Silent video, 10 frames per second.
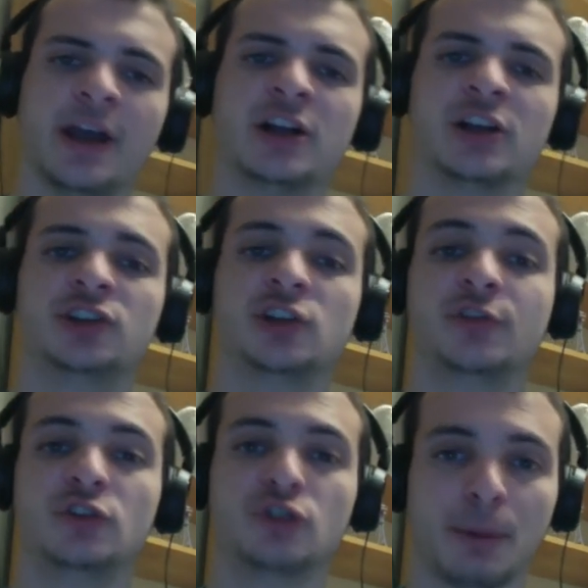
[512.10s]
So if you
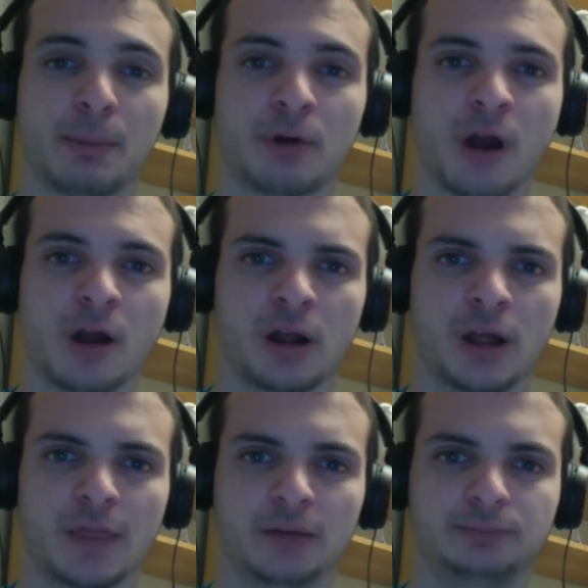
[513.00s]
drop a Brawl on
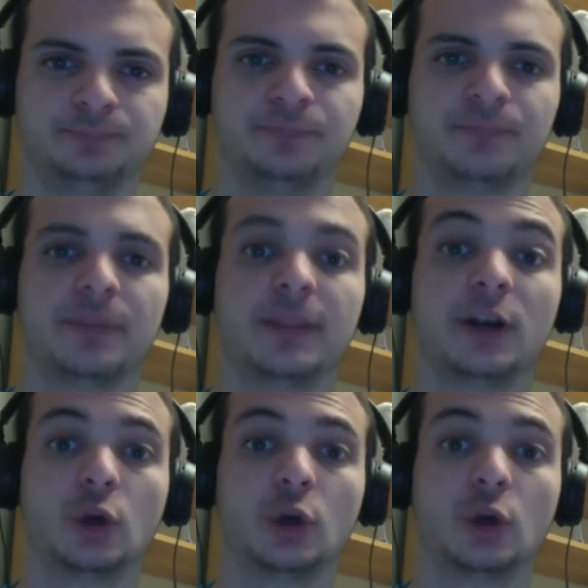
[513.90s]
them, they're